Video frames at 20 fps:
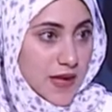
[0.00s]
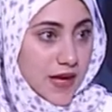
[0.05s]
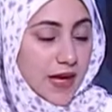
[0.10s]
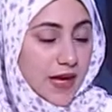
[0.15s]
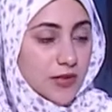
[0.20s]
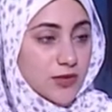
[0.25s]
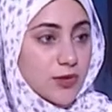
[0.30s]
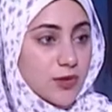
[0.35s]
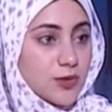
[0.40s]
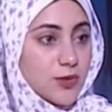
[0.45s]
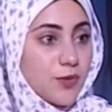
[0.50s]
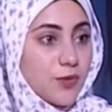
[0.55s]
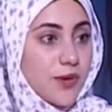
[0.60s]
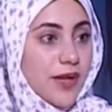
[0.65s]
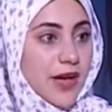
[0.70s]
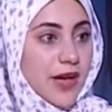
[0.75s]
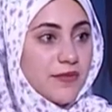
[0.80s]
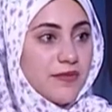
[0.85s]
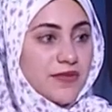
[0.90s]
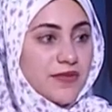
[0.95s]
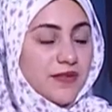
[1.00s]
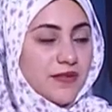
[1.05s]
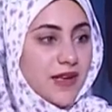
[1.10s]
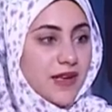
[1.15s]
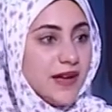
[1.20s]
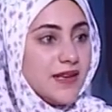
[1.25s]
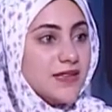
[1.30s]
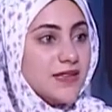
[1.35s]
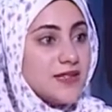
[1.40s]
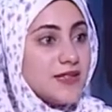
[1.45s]
And also we have the
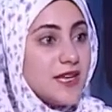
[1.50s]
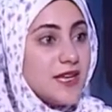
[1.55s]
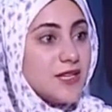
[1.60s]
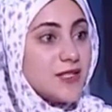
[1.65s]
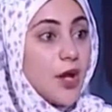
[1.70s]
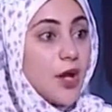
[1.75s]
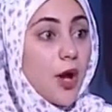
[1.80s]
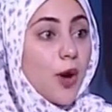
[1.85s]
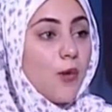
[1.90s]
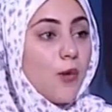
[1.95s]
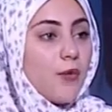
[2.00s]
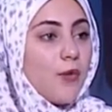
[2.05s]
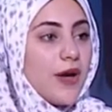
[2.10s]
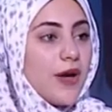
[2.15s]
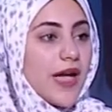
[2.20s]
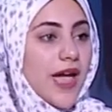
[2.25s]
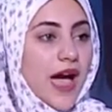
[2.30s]
necklaces, we